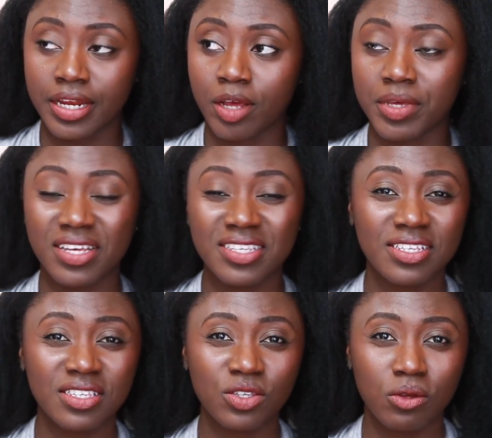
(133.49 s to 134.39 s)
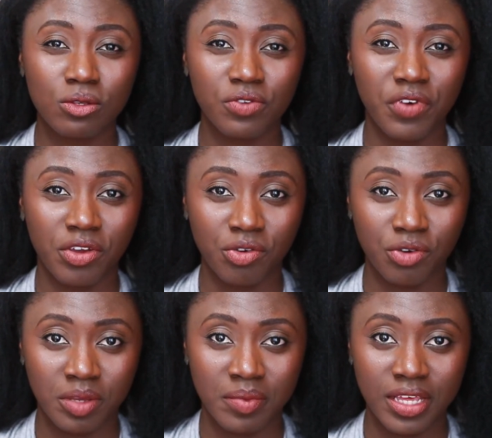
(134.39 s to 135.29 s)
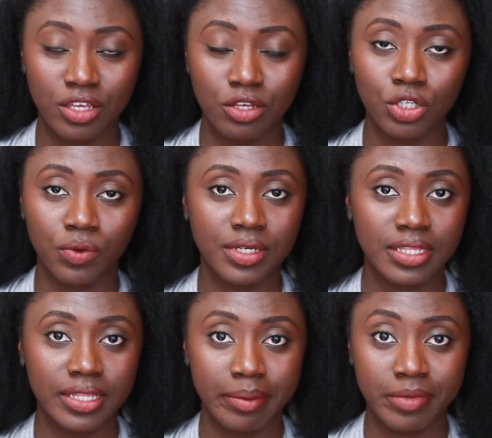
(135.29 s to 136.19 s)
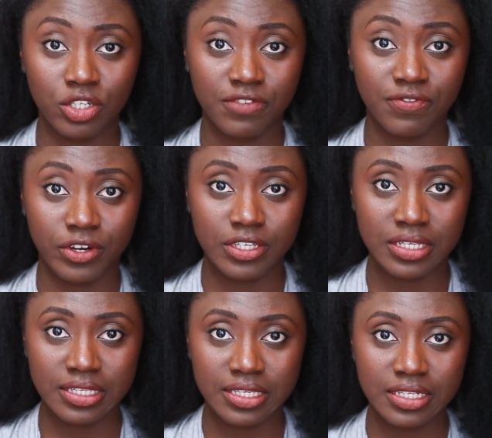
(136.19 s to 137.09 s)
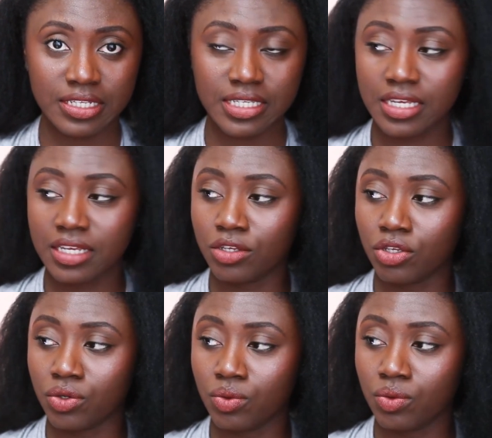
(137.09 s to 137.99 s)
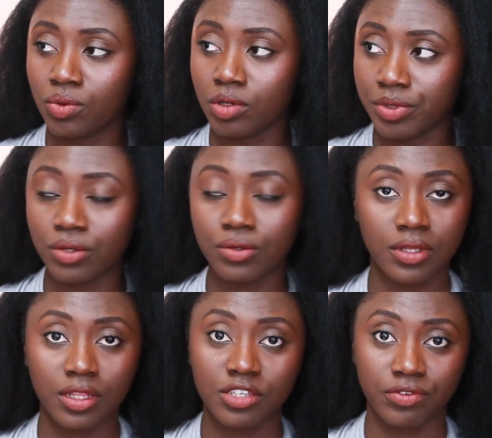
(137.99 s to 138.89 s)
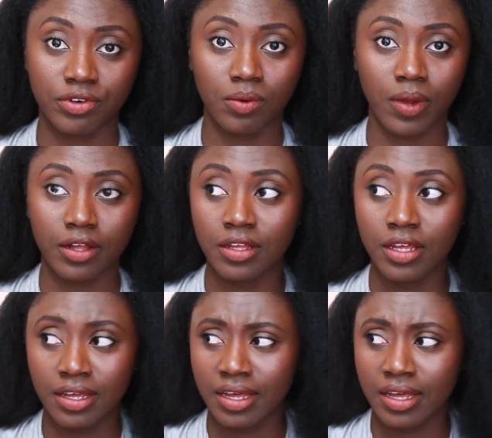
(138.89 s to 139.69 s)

Now because this is also very creamy and you don't need that much as far as consistency, you will be using this for a while.